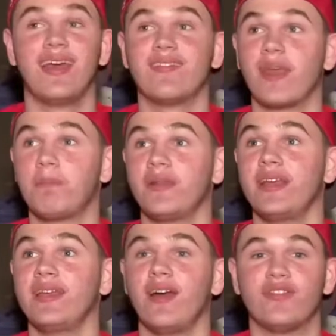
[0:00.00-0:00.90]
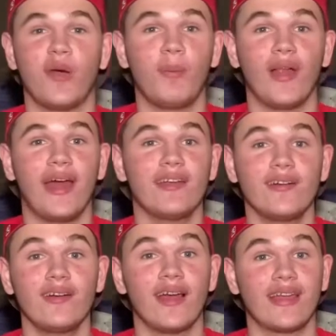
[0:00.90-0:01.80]
They played a
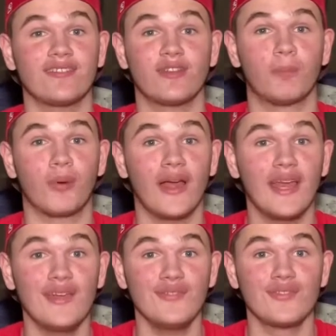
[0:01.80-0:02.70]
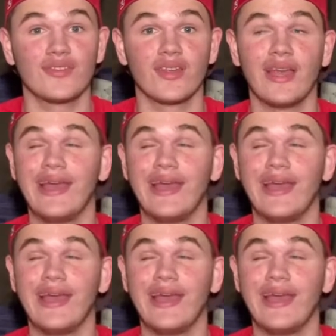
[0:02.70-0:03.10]
doubleheader against the Braves,